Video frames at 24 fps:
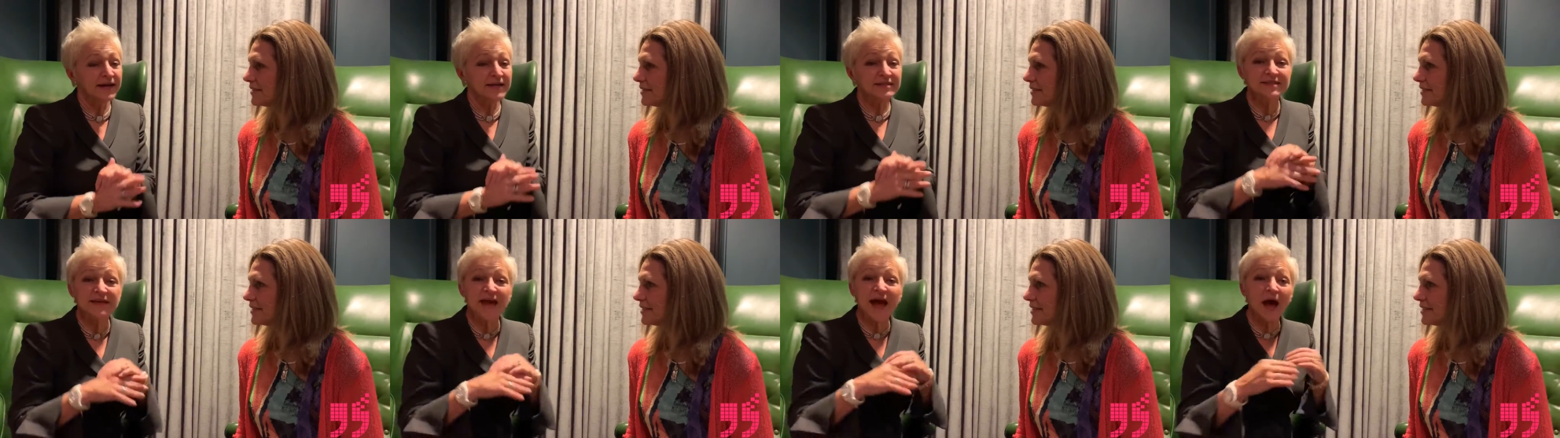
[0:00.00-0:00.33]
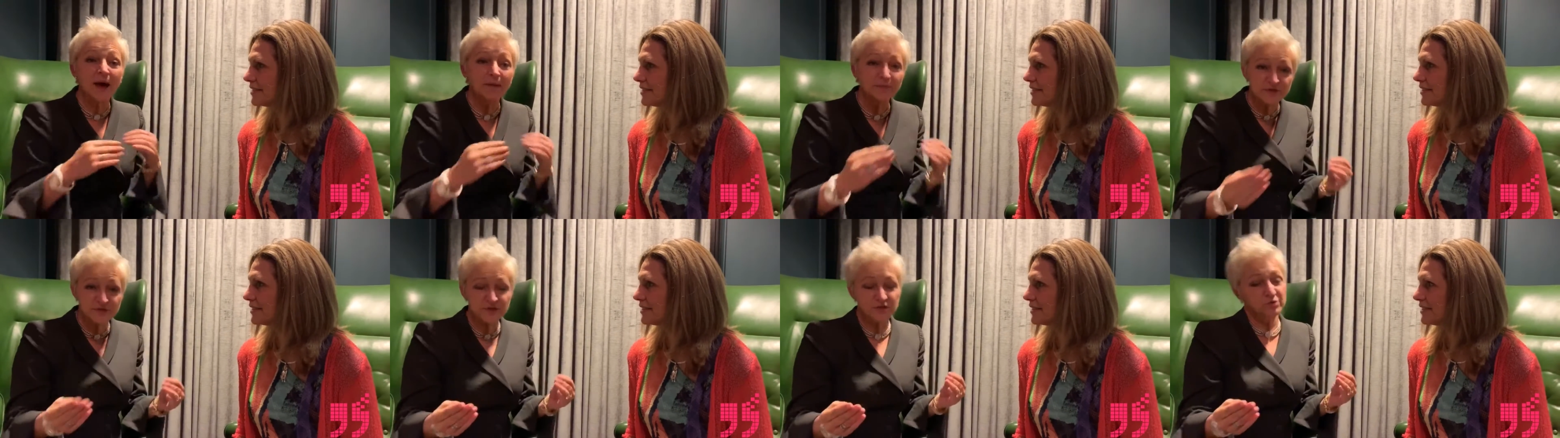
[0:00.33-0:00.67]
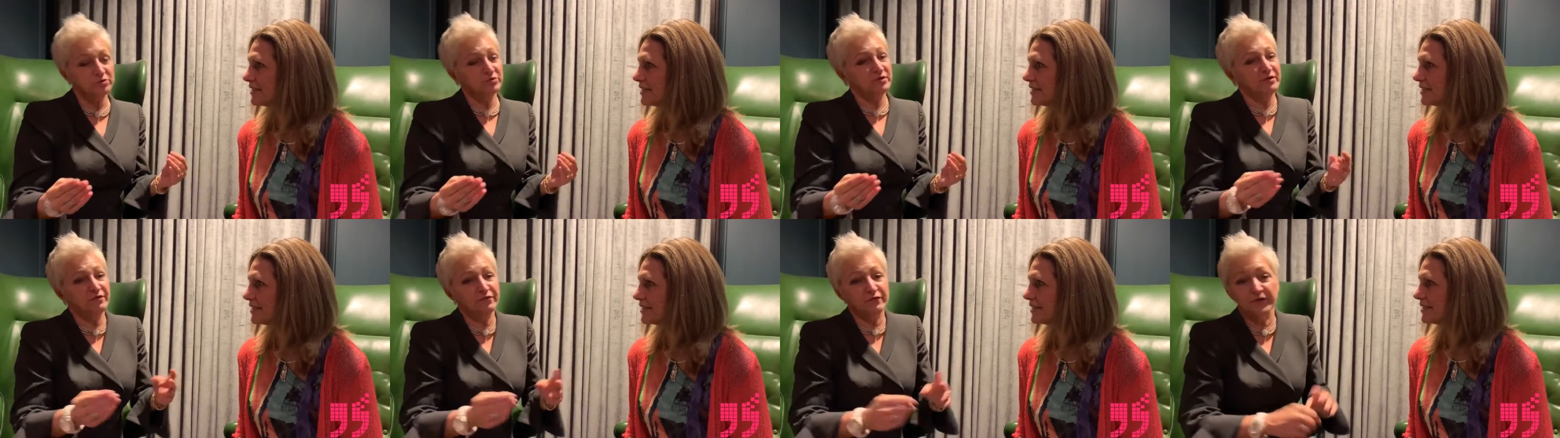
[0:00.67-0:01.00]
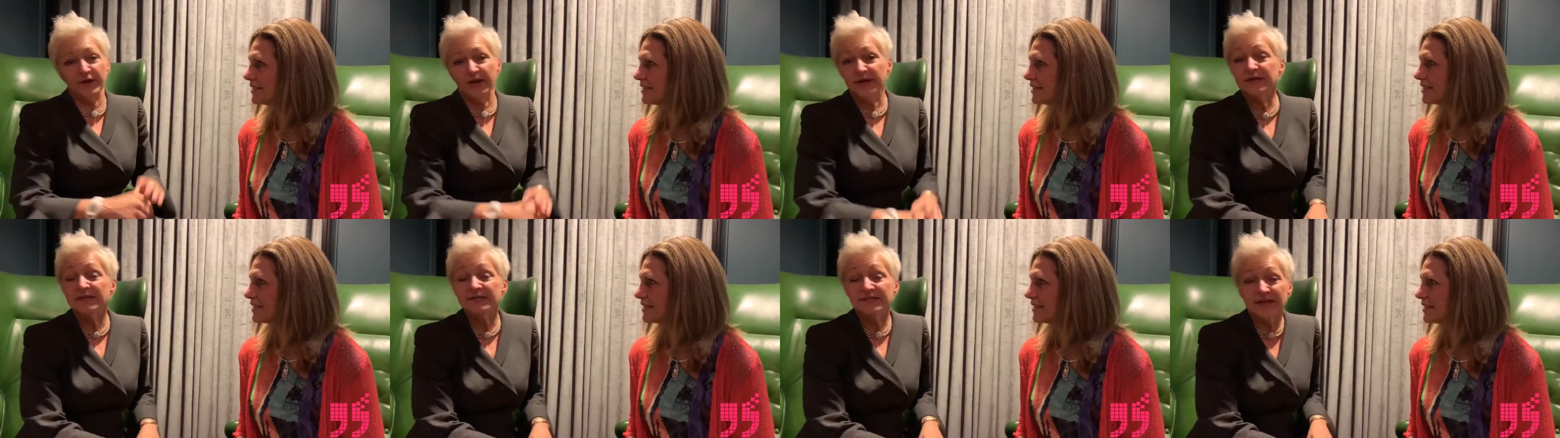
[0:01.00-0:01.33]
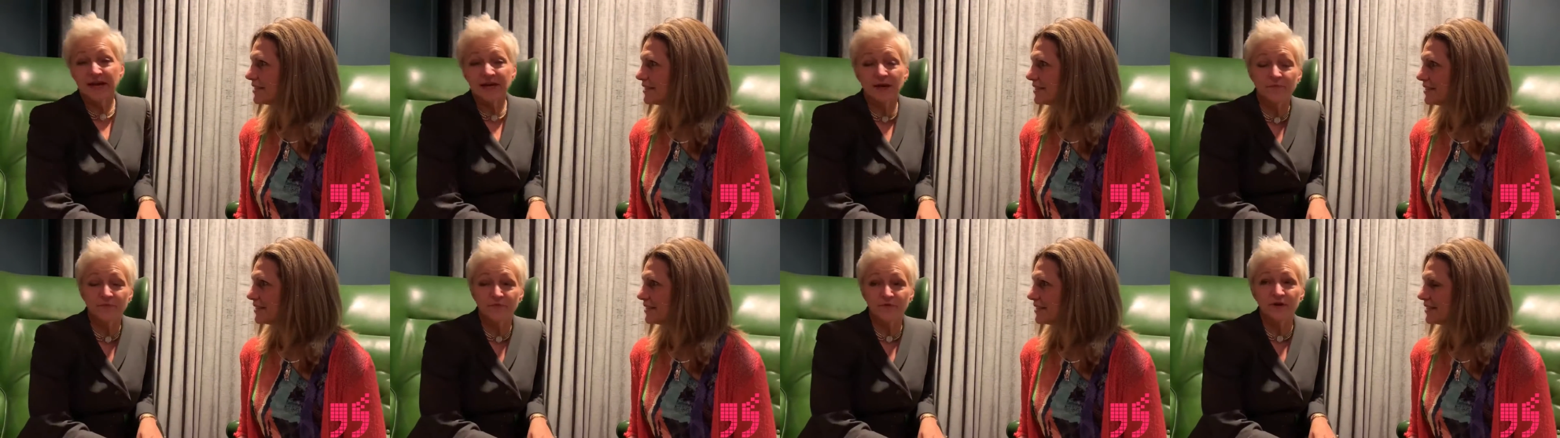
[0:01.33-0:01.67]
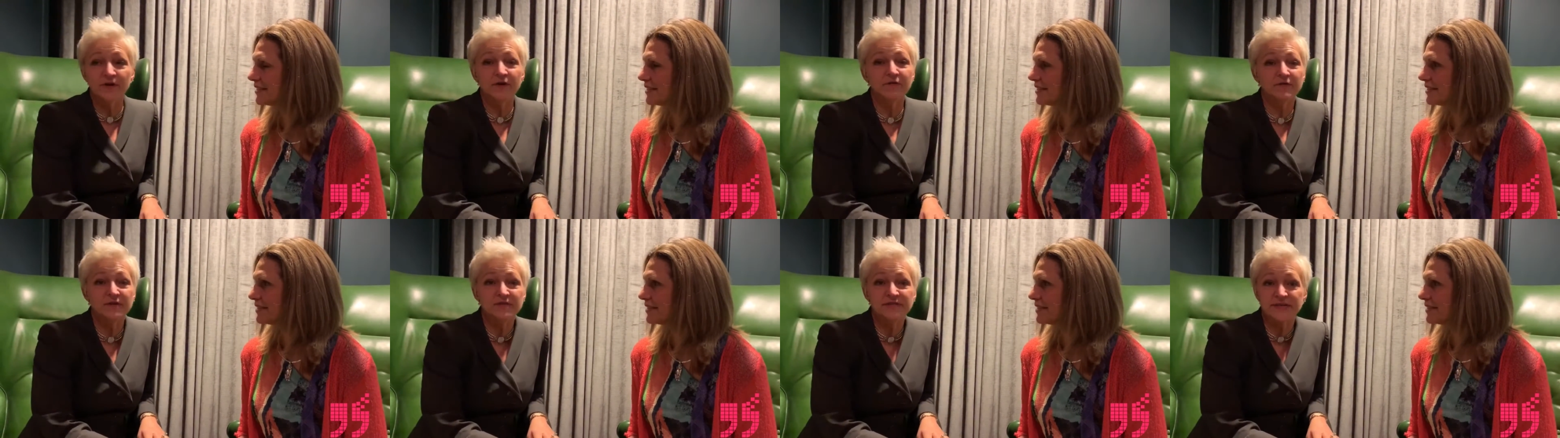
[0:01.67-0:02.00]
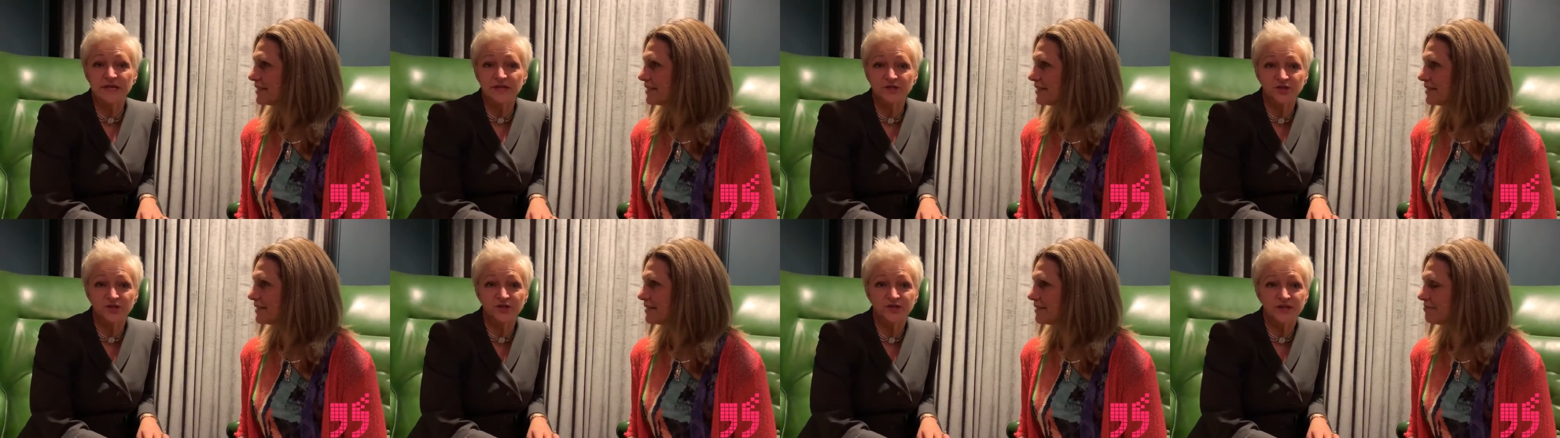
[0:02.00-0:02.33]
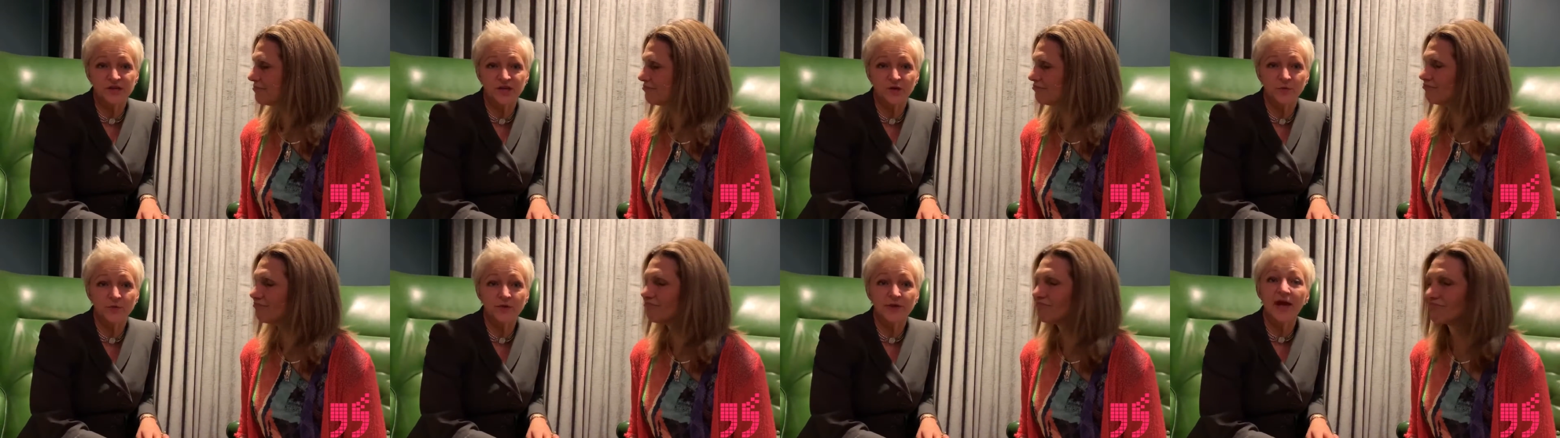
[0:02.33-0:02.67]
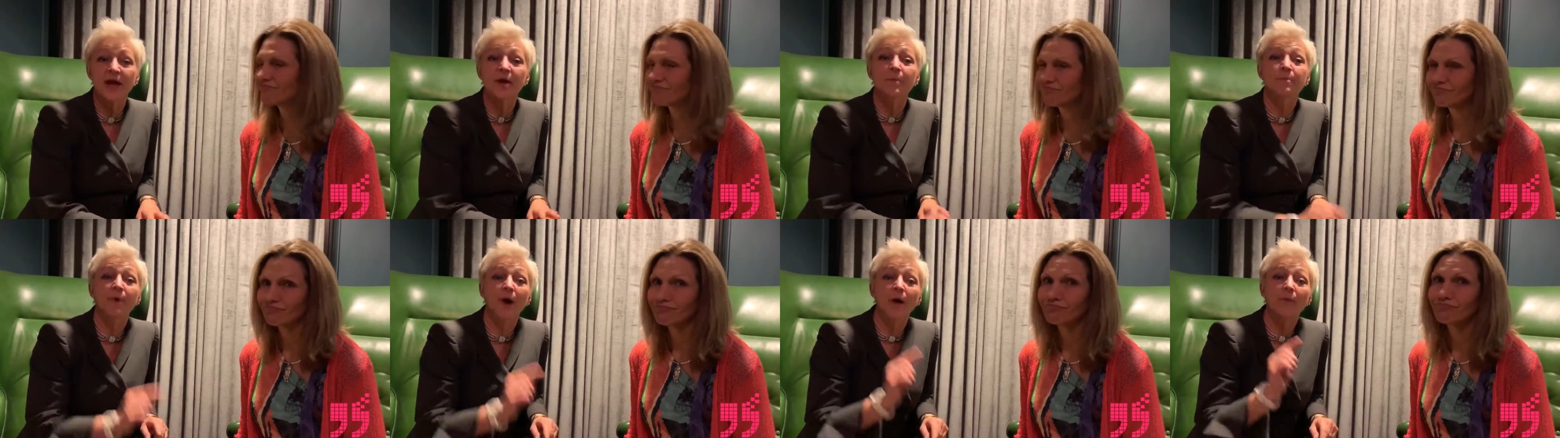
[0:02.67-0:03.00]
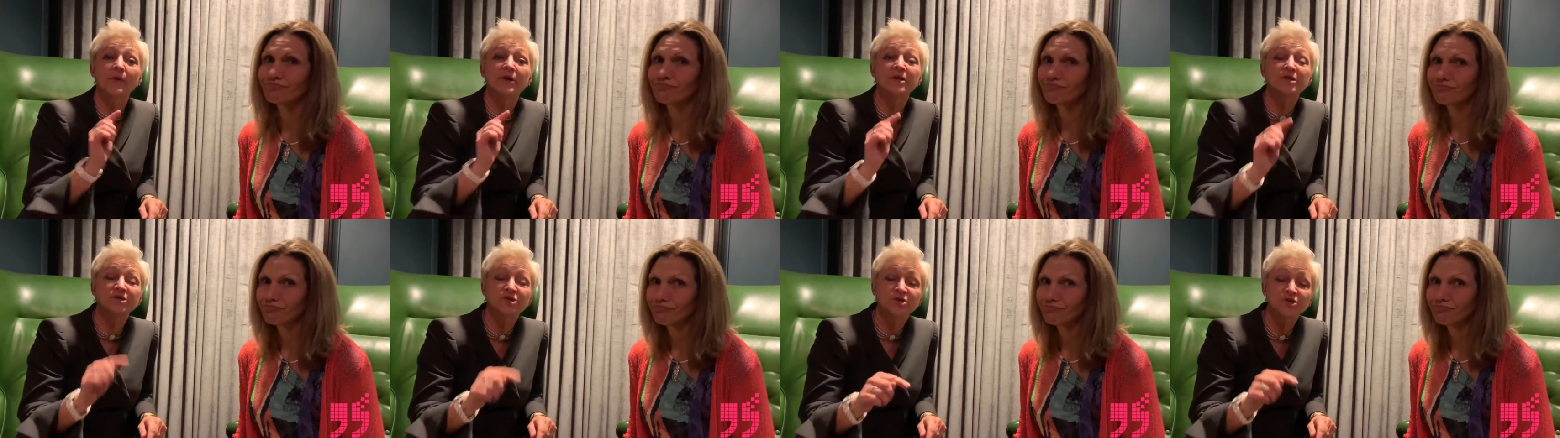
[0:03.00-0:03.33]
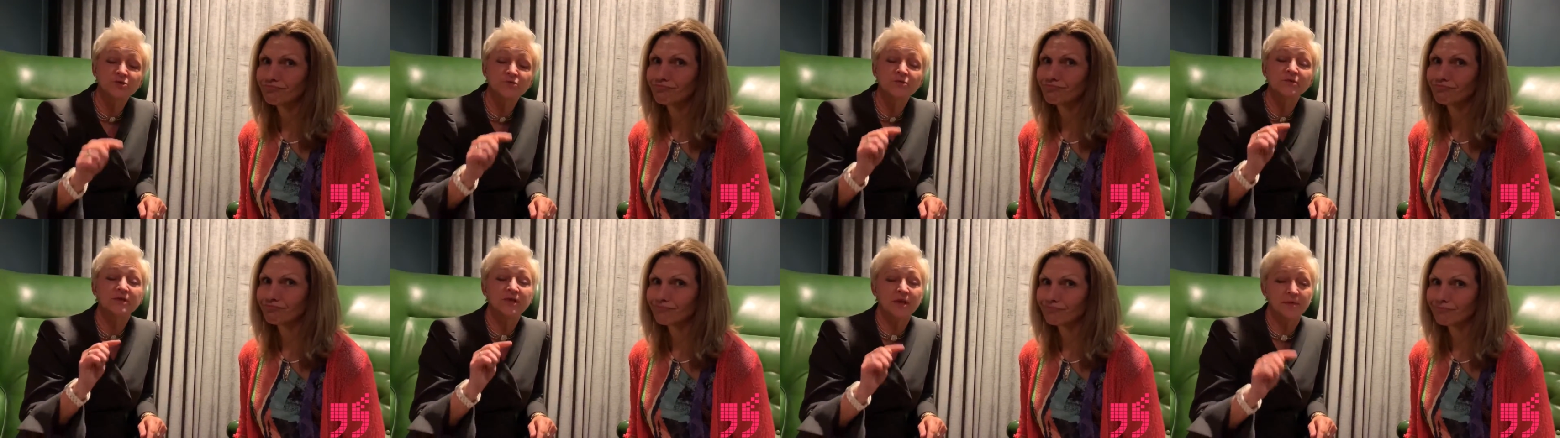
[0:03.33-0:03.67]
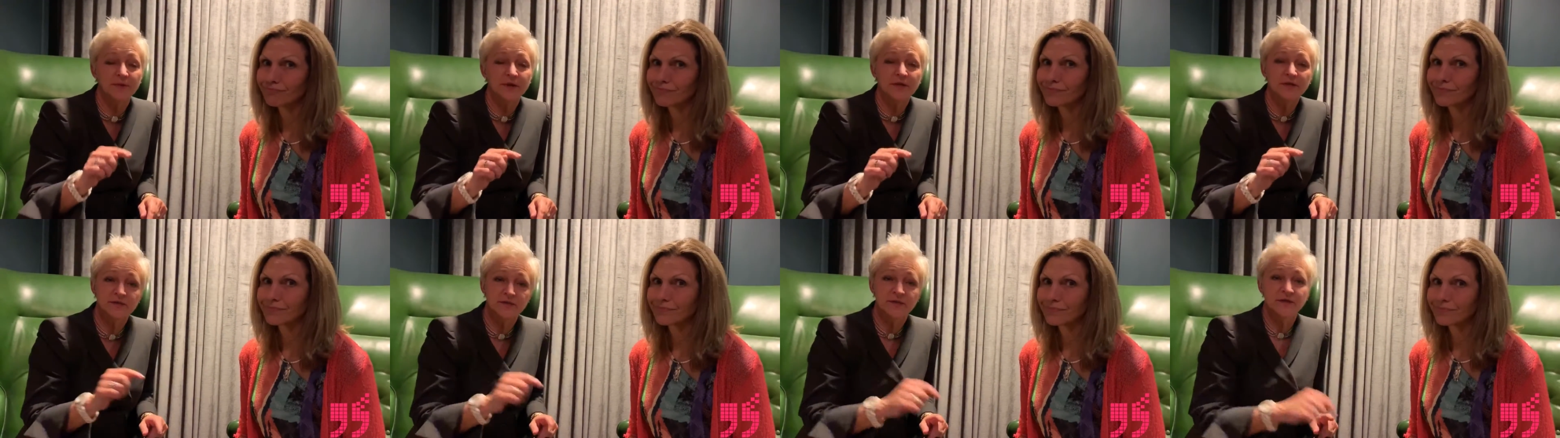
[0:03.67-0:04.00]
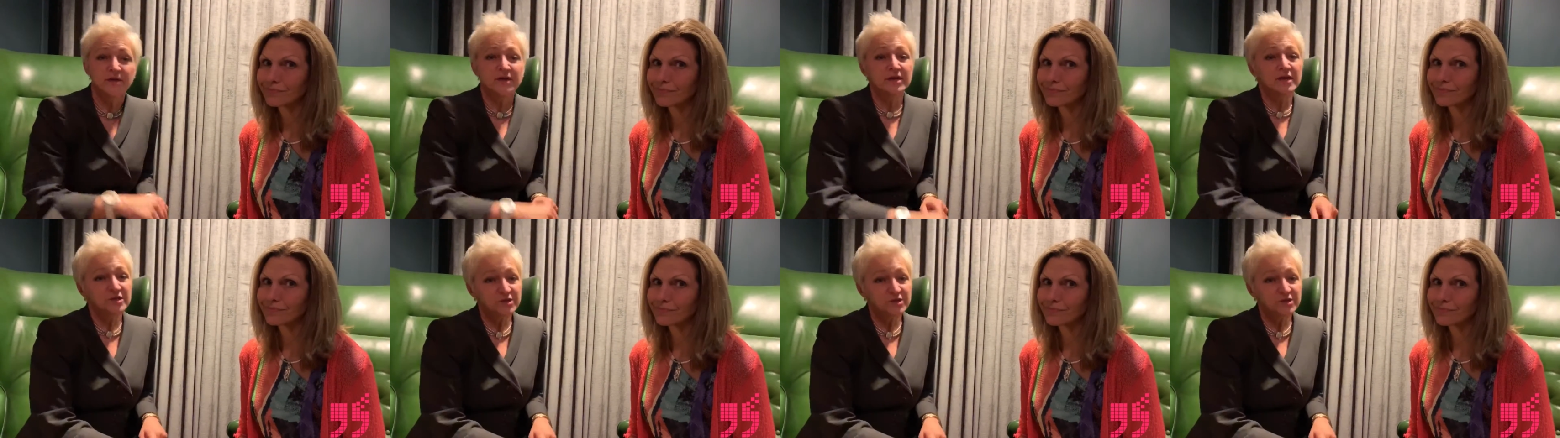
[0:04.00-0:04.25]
Speaker 1: It's absolutely free to sign up for any of the sessions that you would like, but we do limit